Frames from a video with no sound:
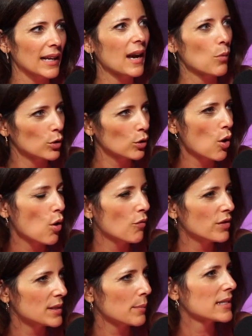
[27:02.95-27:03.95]
mm. I would mm. go
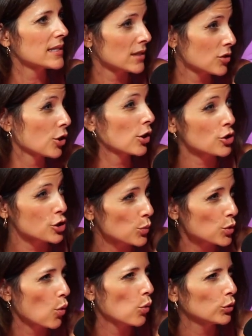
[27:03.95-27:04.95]
visit my sister because she
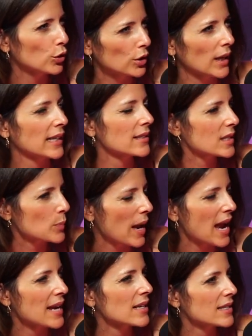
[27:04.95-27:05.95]
was older, like in right.
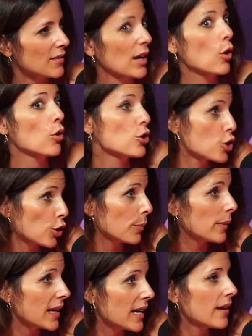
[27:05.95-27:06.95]
Spain and stuff. I go to
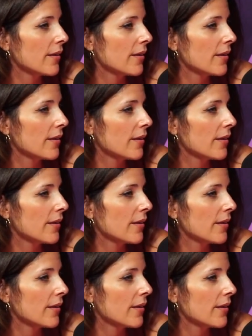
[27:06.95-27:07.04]
Germany.